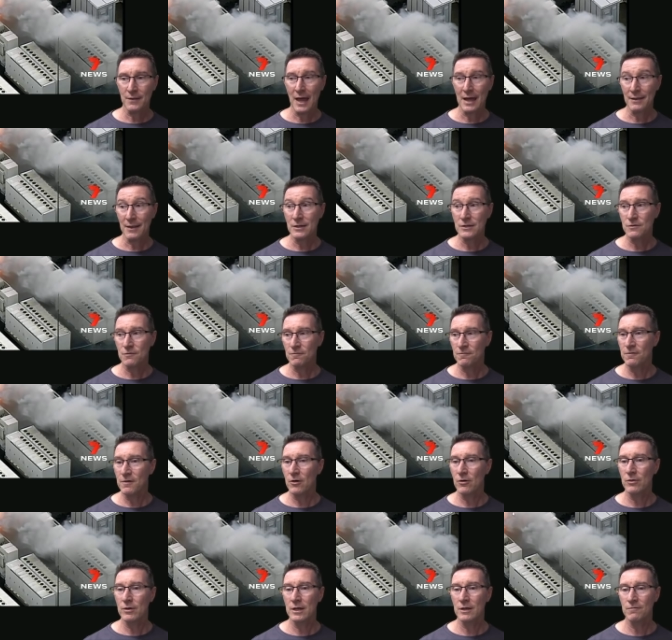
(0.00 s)
that. That's
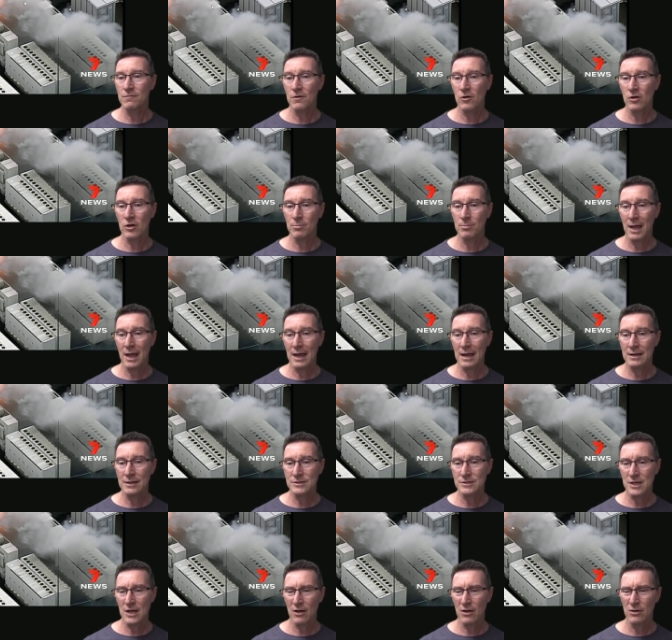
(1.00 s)
very, very
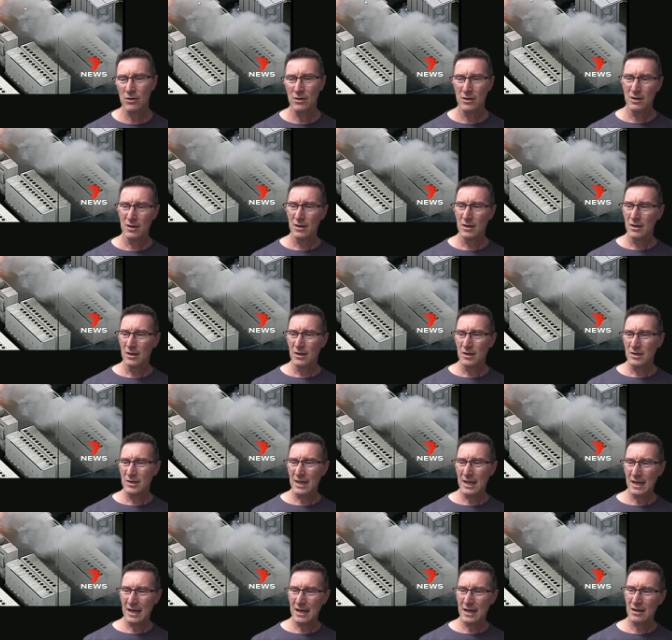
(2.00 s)
bad. So,
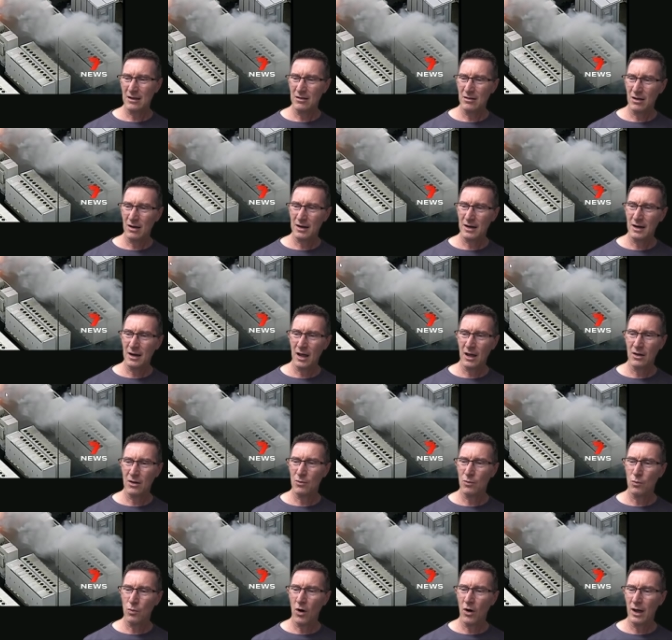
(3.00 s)
yeah, I don't
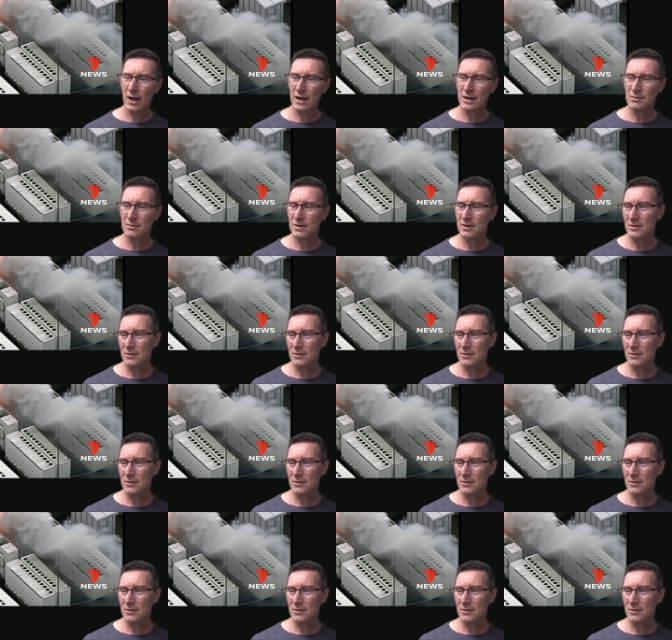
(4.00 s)
know. Why?